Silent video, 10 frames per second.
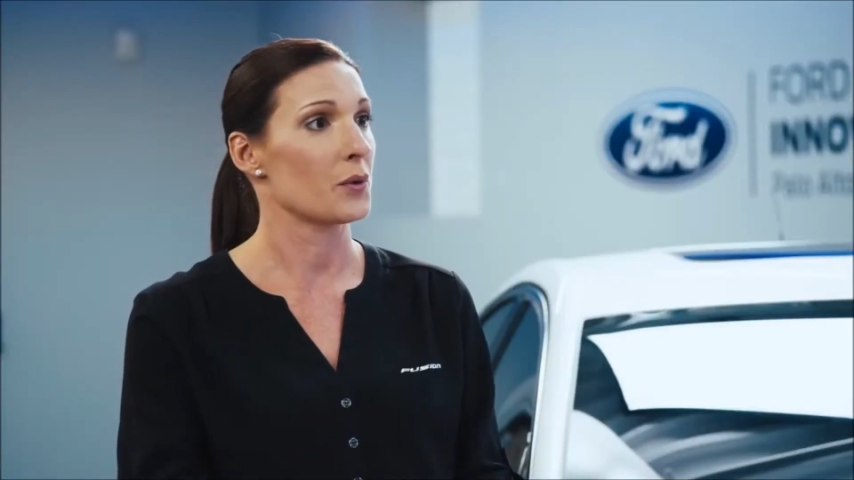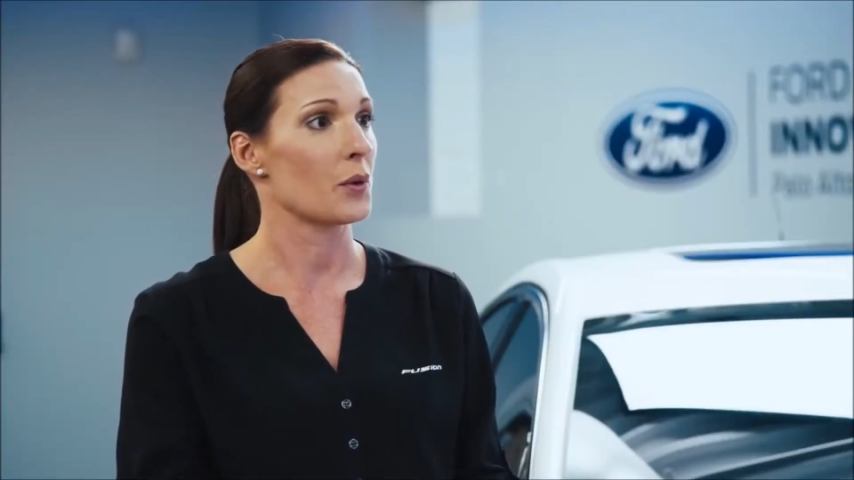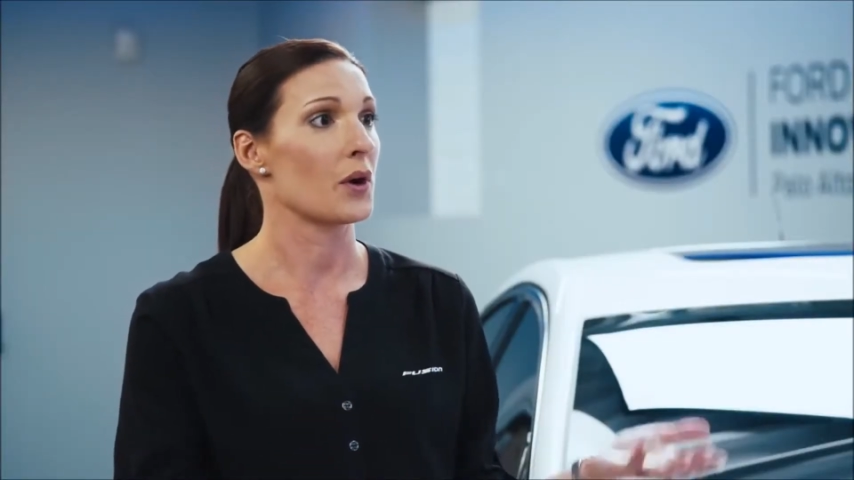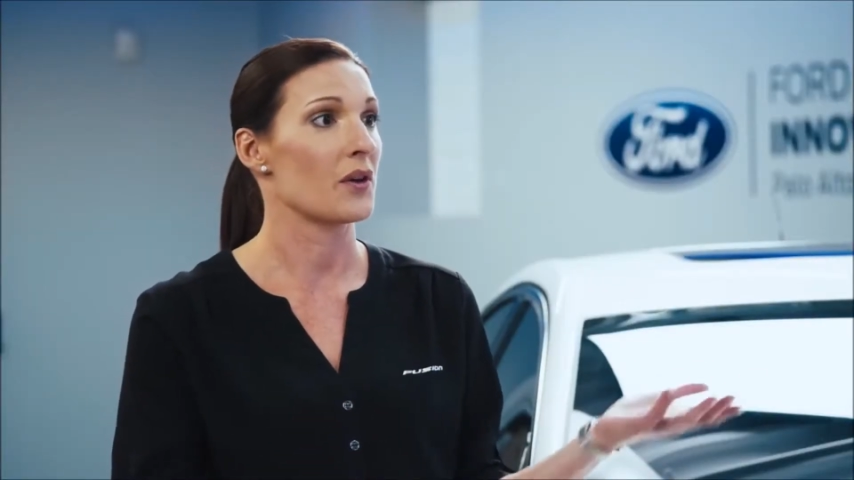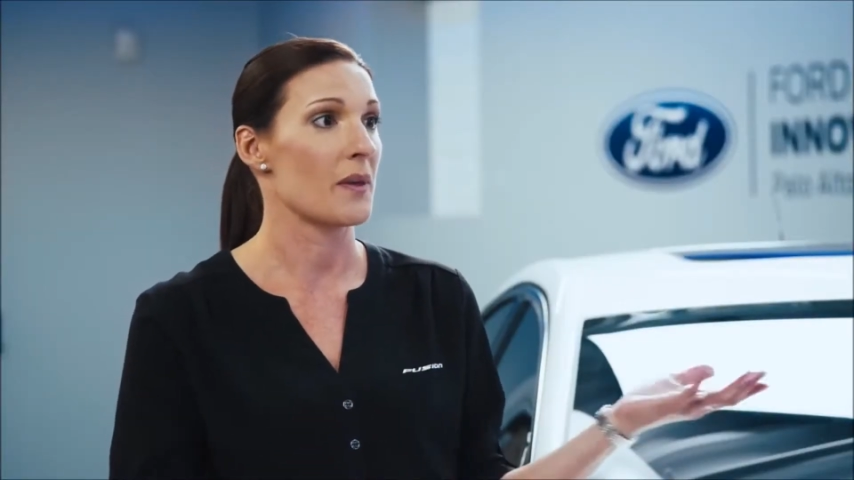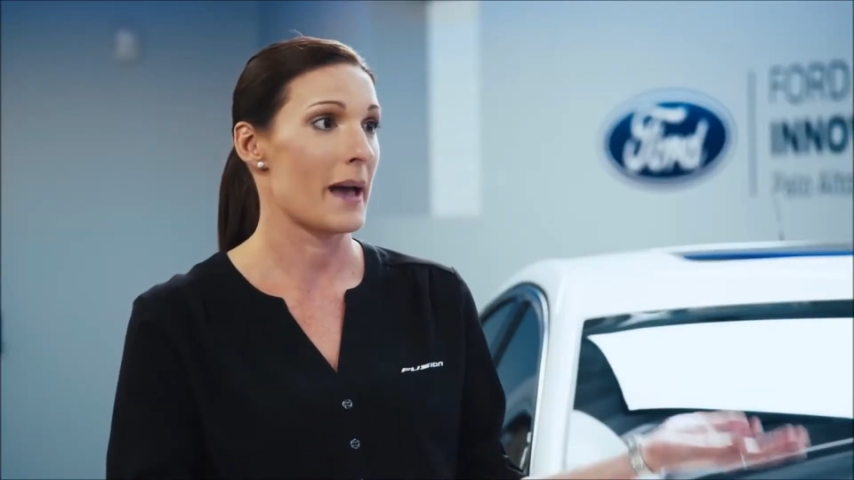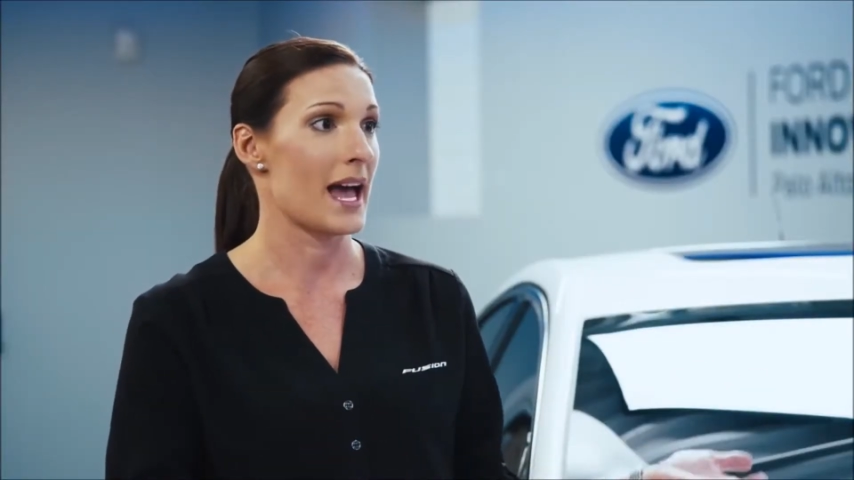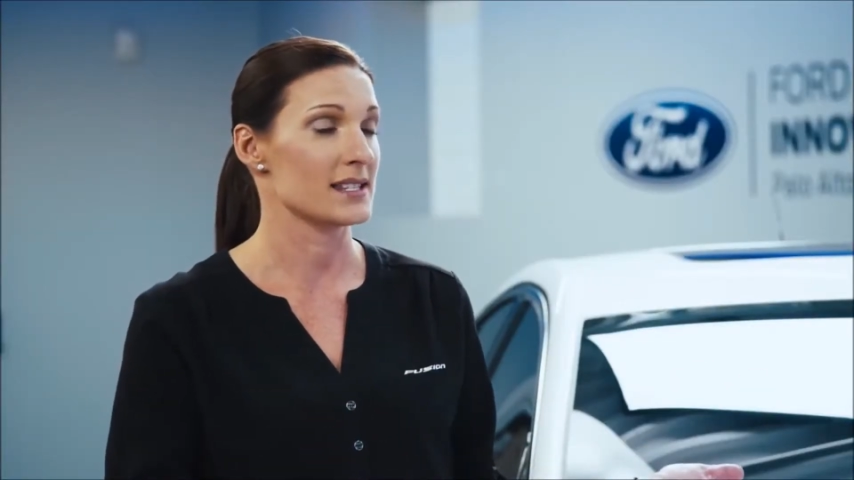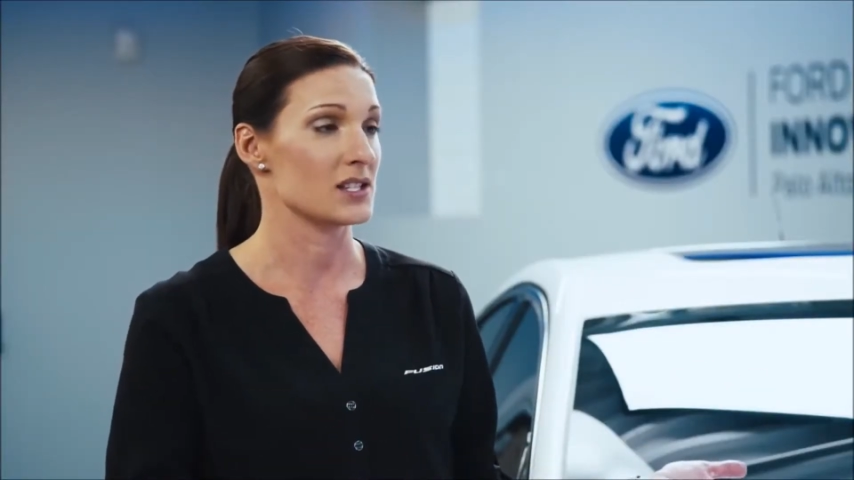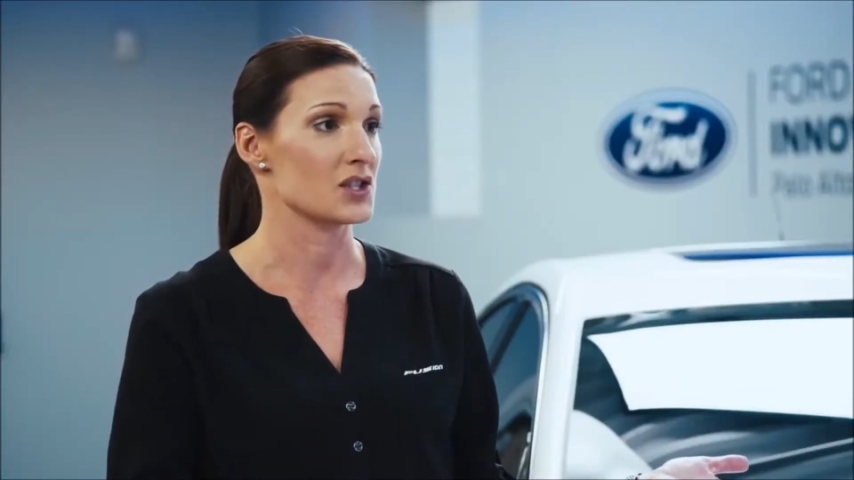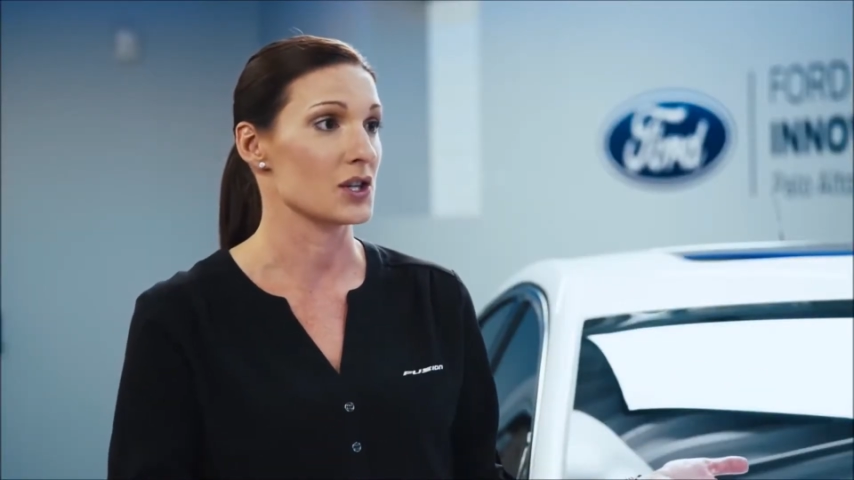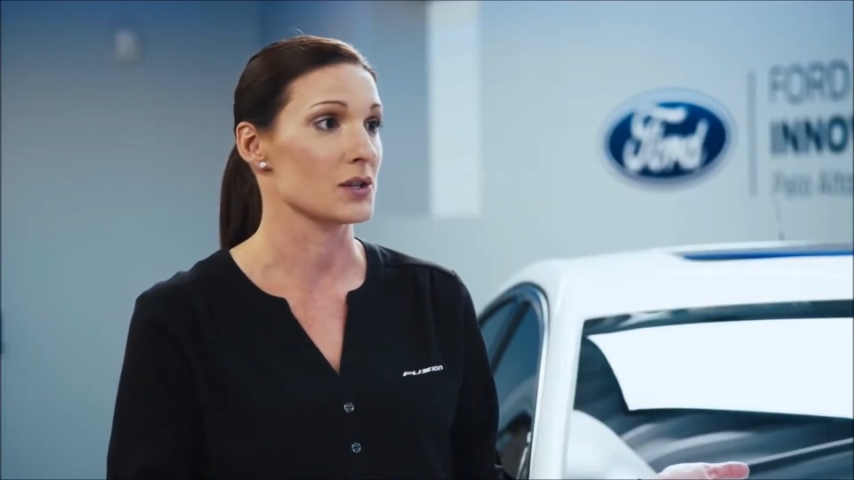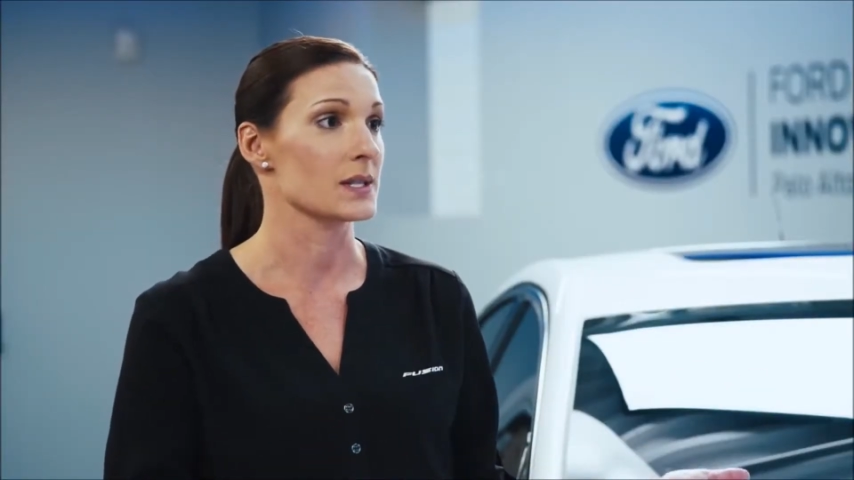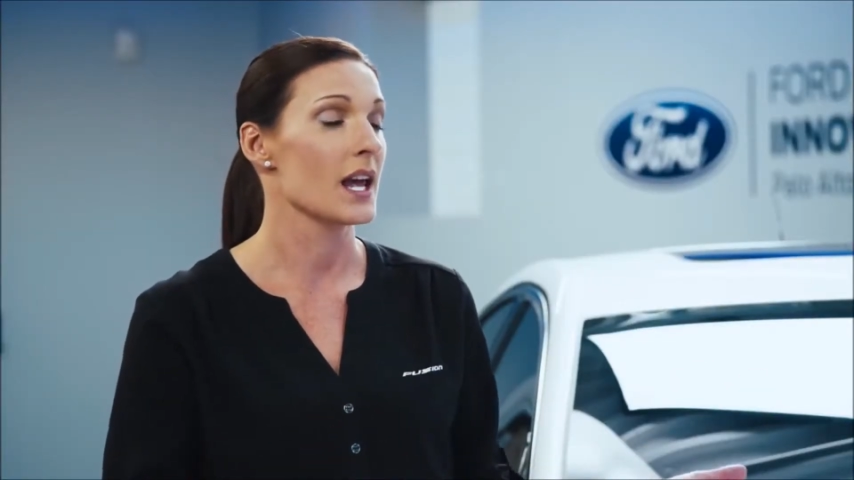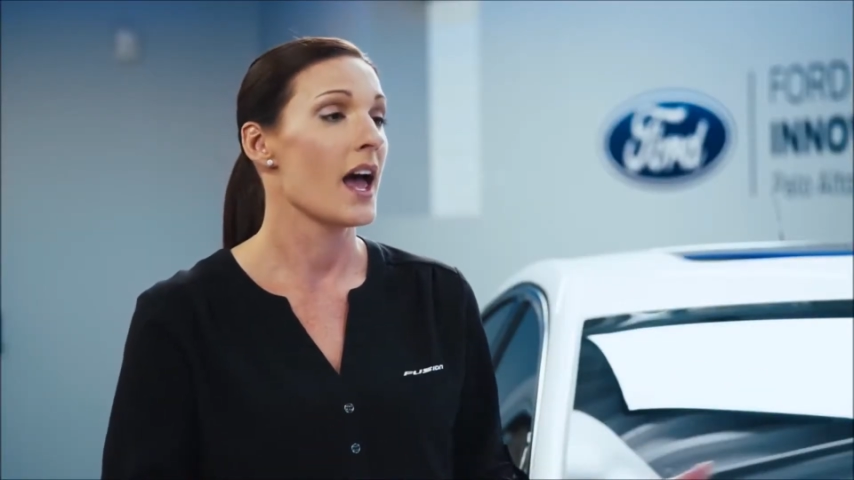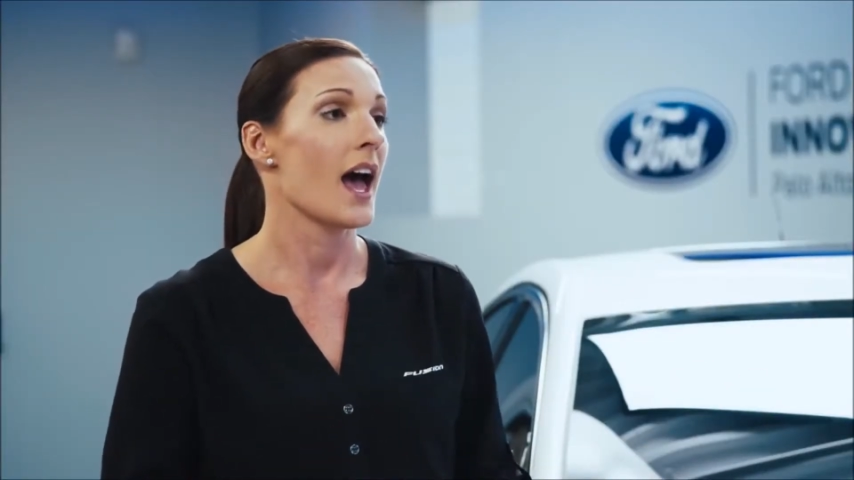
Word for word: for the passengers,